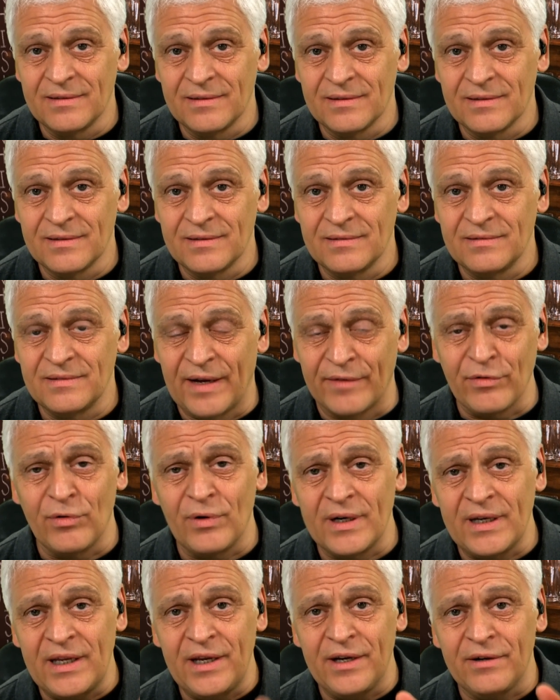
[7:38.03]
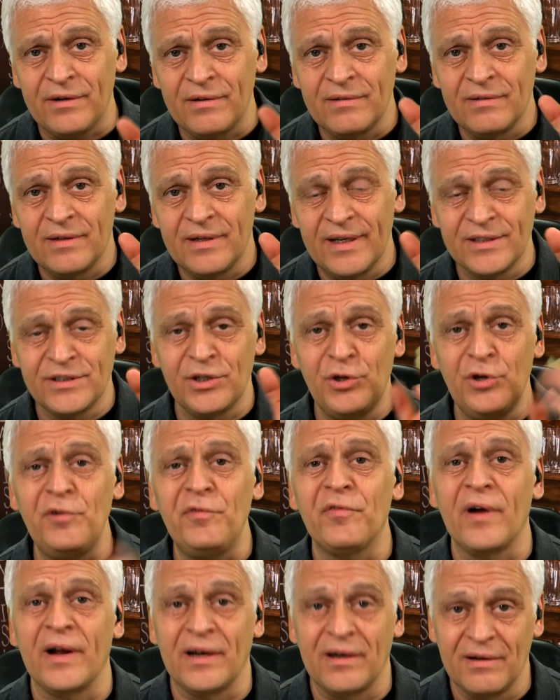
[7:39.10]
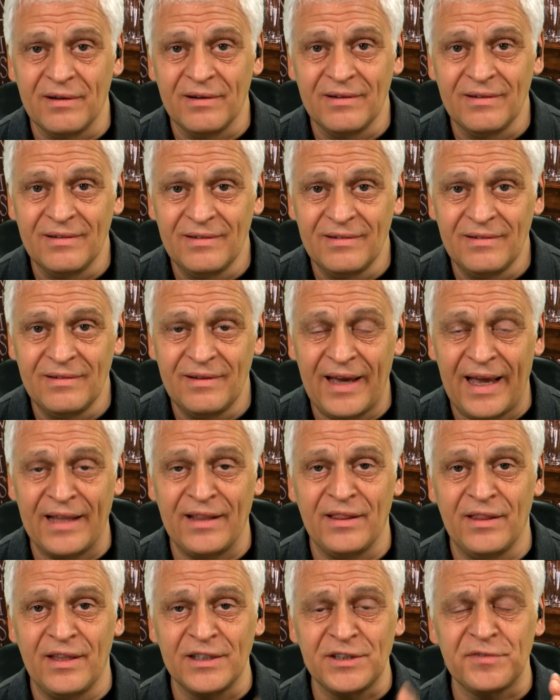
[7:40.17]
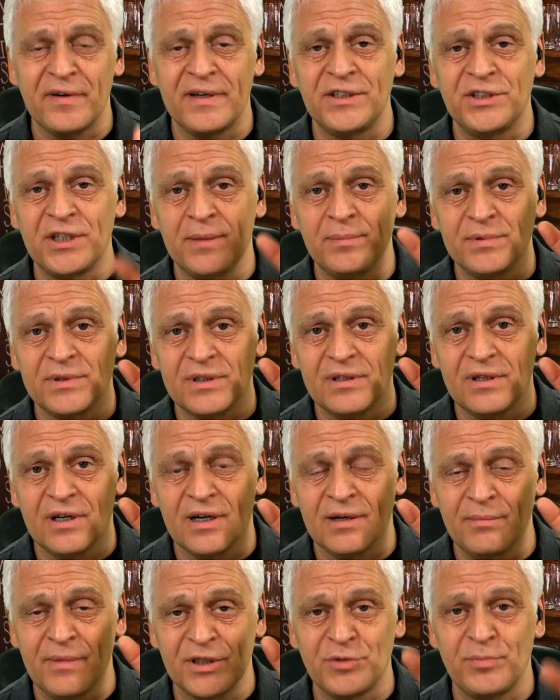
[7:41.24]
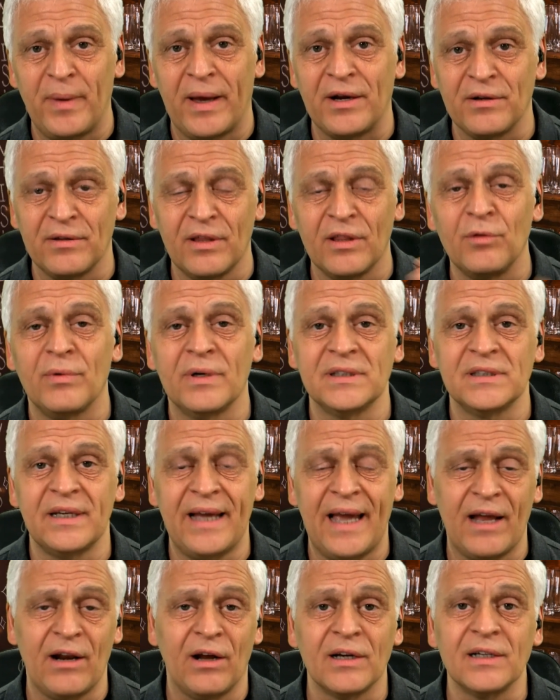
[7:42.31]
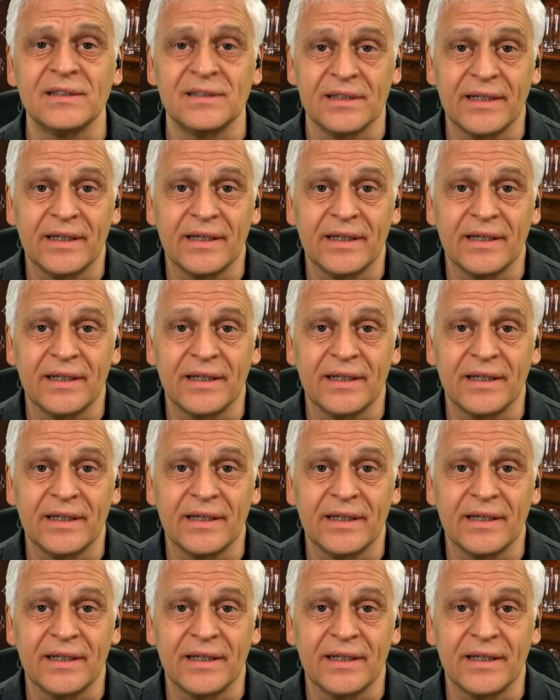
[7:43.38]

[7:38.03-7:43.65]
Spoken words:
Everyone here is a new friend. And these friendships are much better than the ones I had, honestly,